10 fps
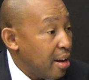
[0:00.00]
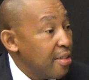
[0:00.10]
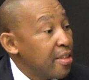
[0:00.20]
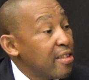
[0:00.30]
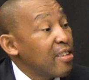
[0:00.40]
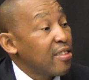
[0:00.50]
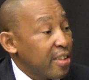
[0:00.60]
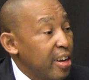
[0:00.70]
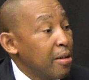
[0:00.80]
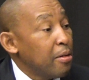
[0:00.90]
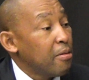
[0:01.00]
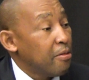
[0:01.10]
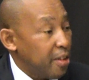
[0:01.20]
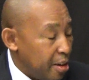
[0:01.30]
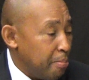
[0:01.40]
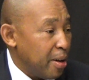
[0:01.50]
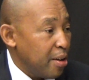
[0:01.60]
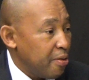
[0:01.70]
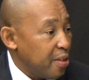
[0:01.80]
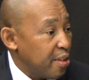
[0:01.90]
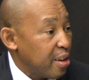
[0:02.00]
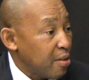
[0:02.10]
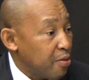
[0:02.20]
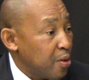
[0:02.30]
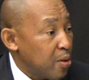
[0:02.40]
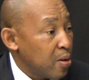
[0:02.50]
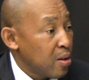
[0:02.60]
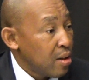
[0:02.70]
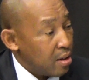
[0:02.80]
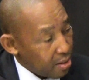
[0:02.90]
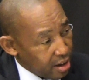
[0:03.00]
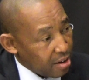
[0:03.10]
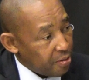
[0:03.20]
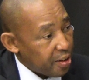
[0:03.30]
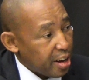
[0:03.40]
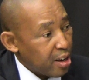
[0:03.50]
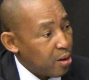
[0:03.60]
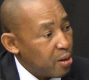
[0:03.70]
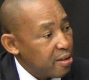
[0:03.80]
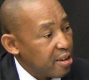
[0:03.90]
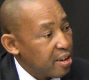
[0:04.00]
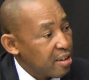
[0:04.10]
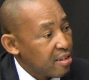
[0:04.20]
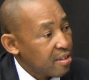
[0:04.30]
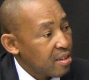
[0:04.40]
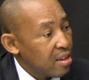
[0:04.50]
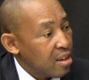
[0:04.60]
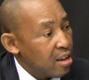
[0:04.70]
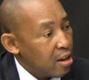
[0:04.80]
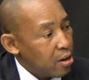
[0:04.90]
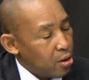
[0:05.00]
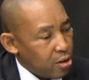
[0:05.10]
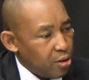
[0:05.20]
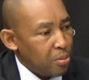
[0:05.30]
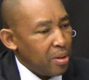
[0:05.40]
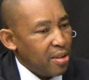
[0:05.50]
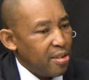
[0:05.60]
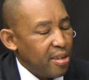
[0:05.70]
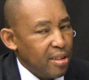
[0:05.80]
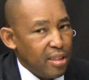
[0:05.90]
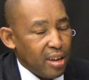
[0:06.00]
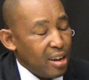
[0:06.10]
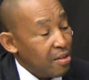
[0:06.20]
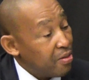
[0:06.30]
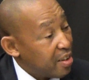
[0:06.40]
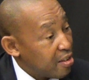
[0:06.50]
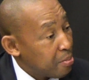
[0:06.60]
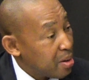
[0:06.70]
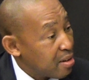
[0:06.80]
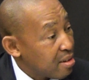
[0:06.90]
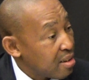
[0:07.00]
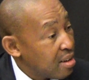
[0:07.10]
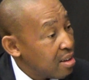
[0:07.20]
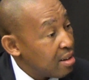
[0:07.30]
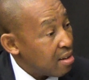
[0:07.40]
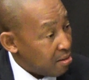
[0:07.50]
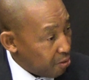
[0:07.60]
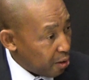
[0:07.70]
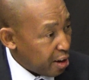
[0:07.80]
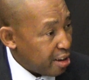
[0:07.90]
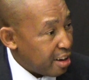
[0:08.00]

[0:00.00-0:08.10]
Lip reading: And this is really very beneficial for the African continent. Not to mention the investment, foreign